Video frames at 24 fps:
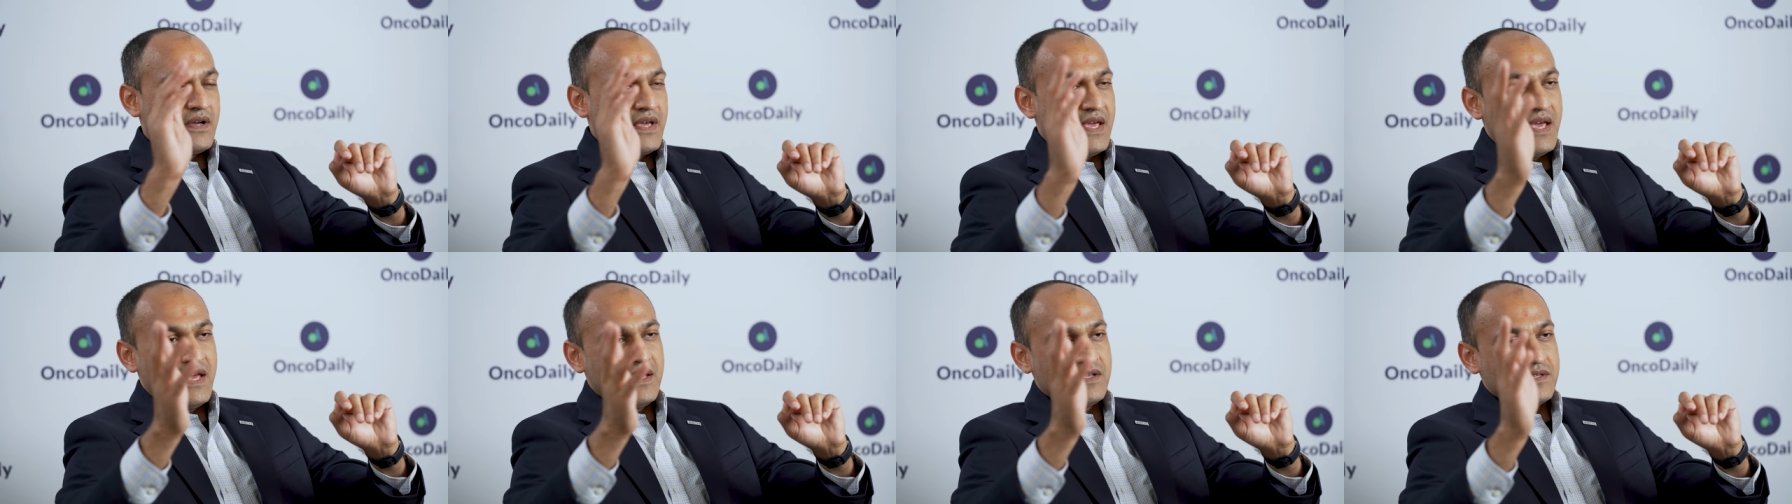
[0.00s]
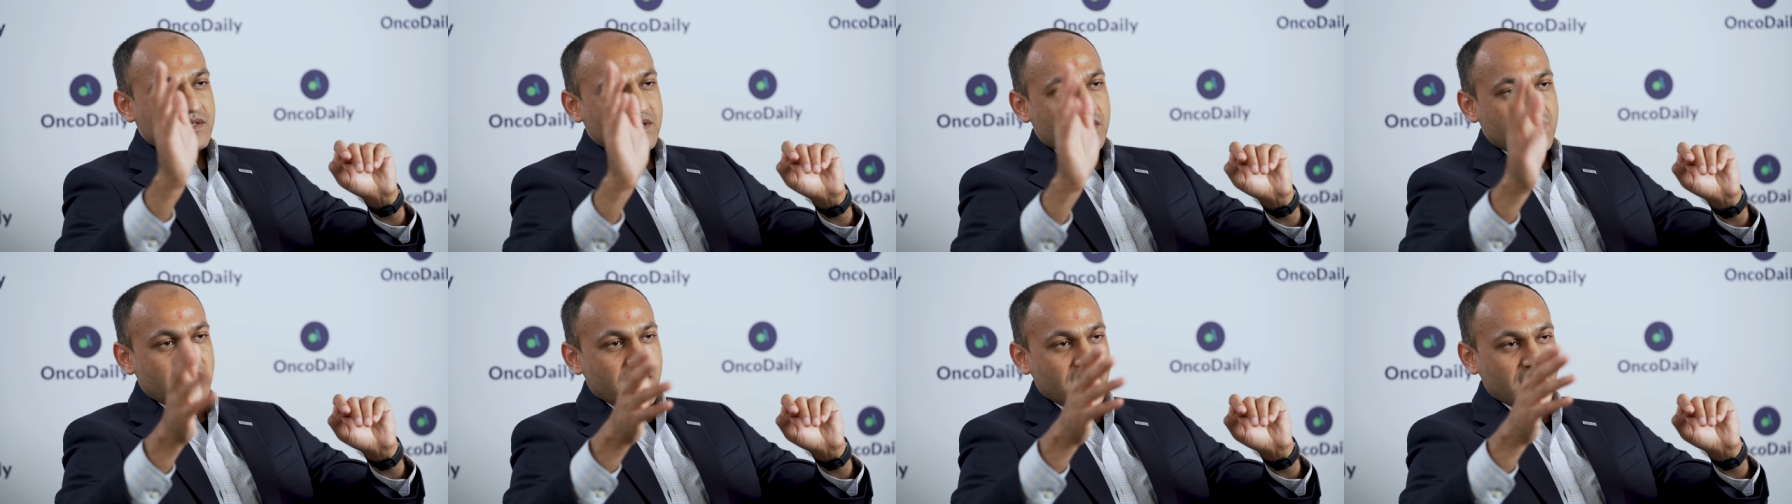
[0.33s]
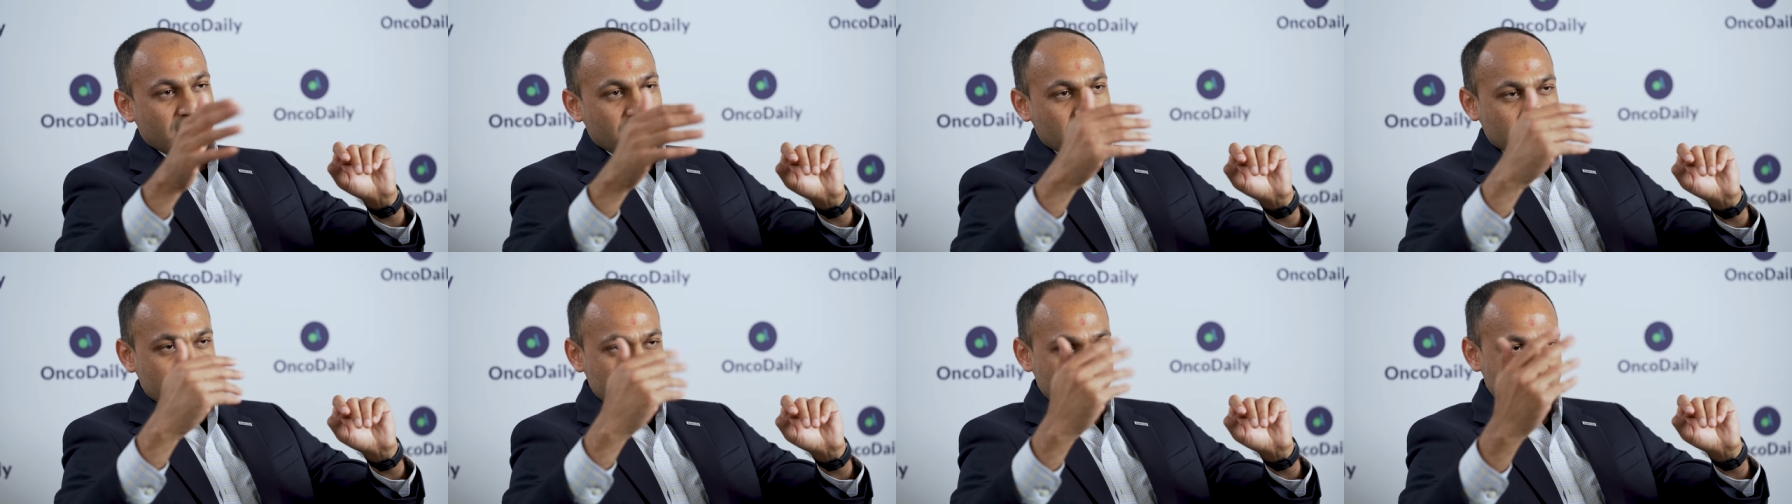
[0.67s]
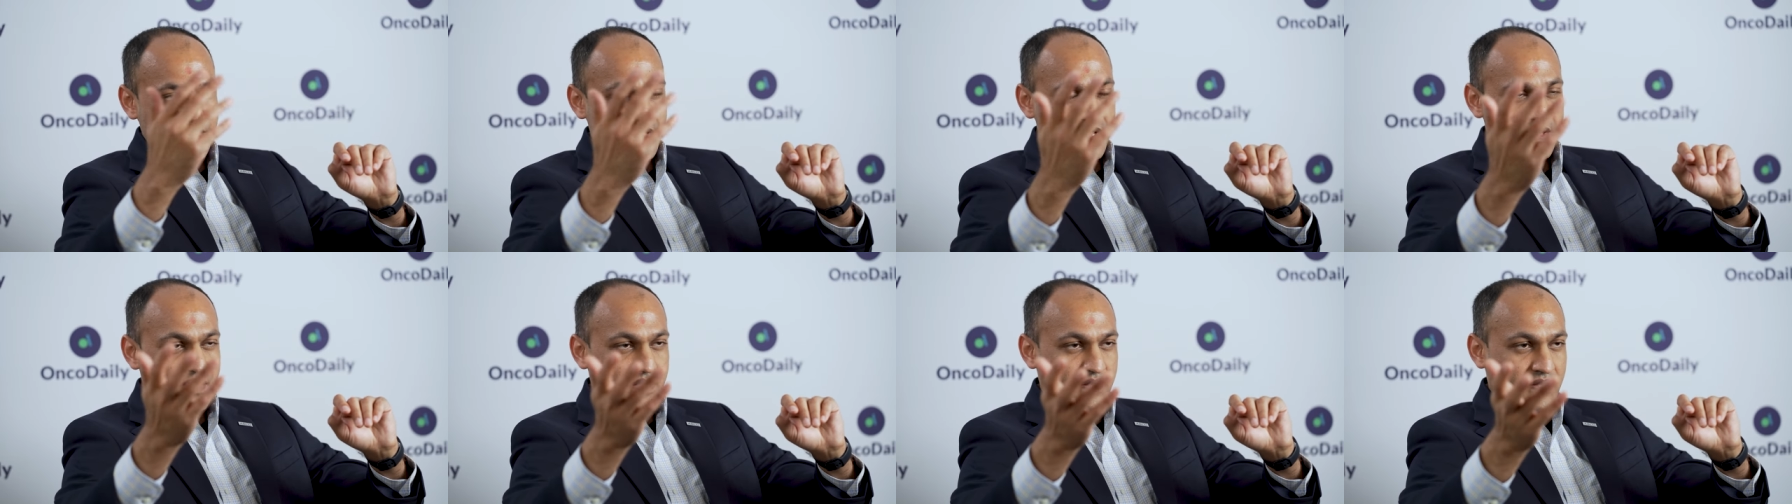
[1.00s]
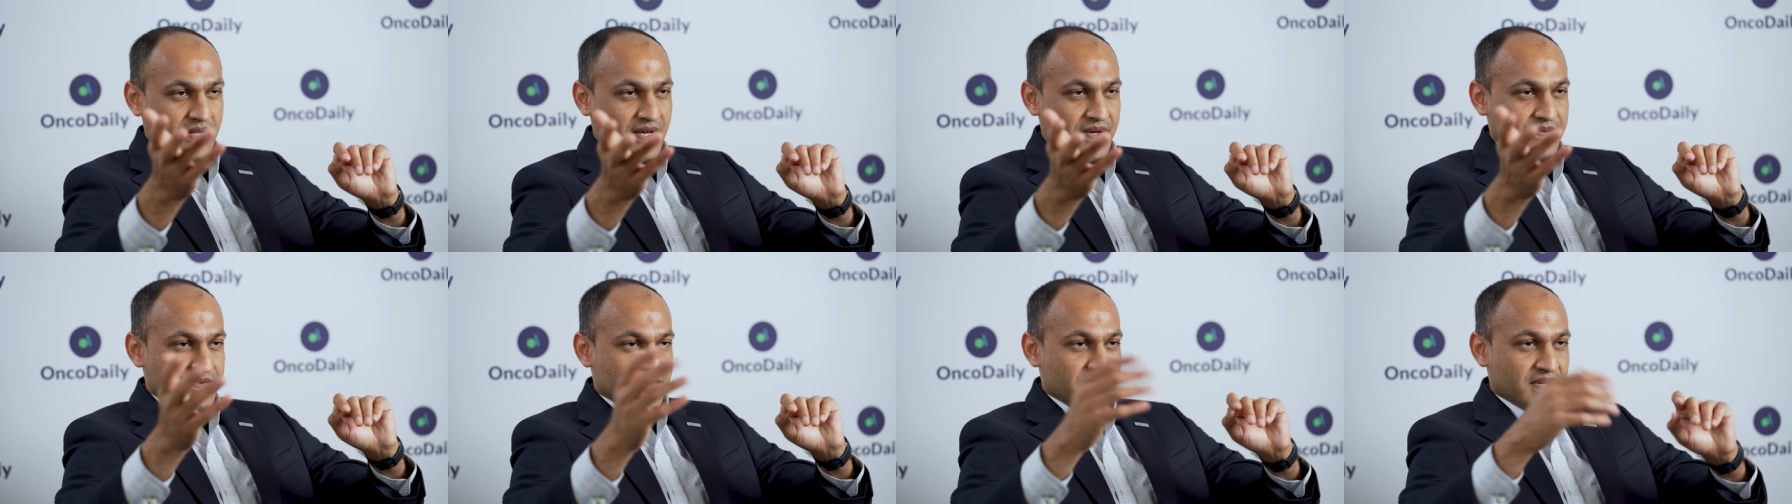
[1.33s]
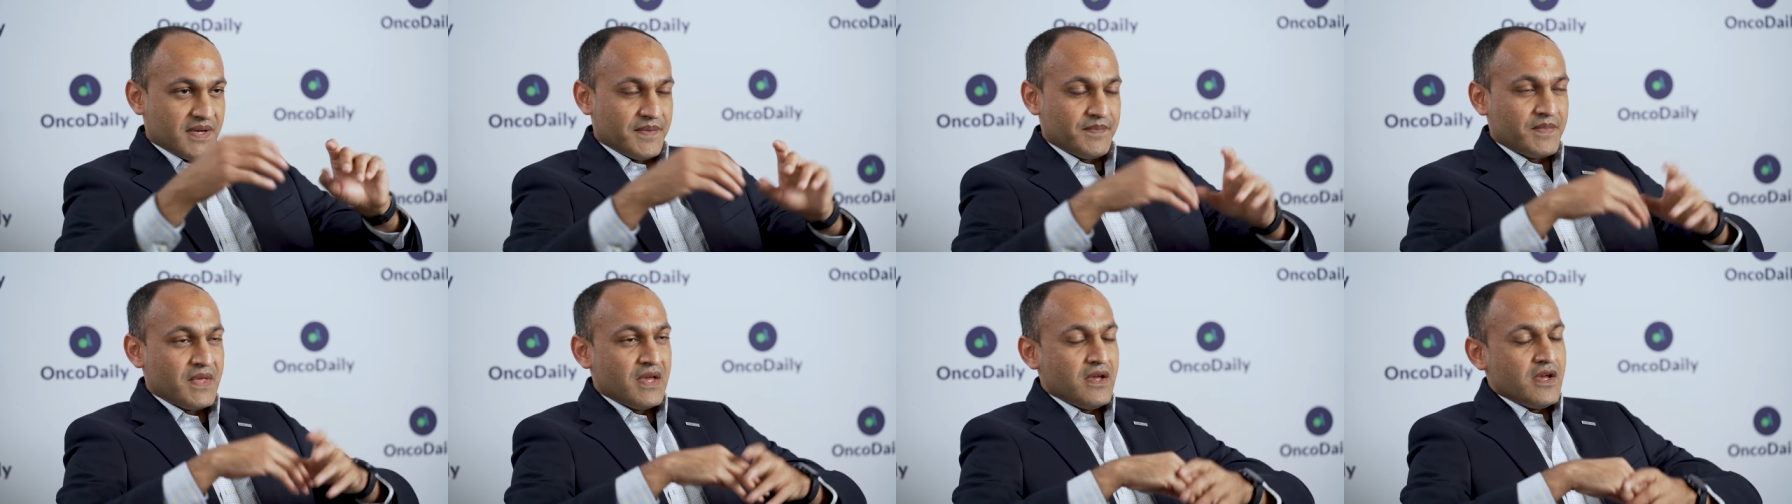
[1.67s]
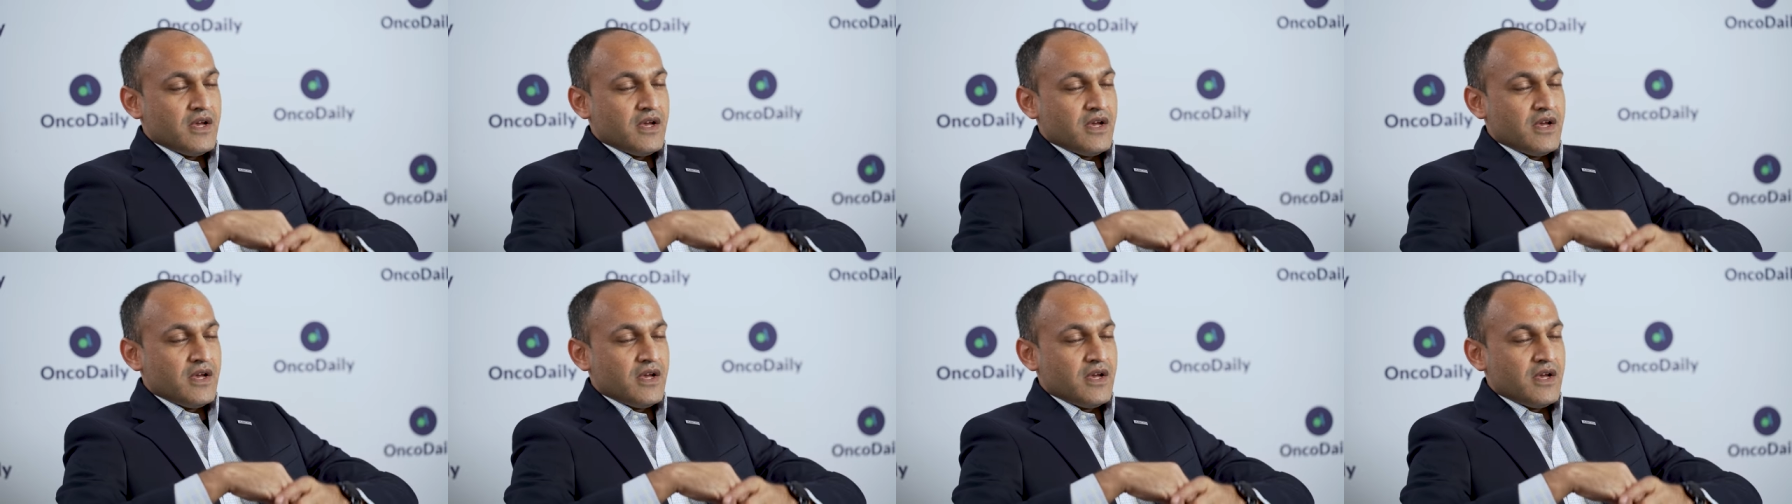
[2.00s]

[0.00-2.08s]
cancer diagnosis in their lifetime.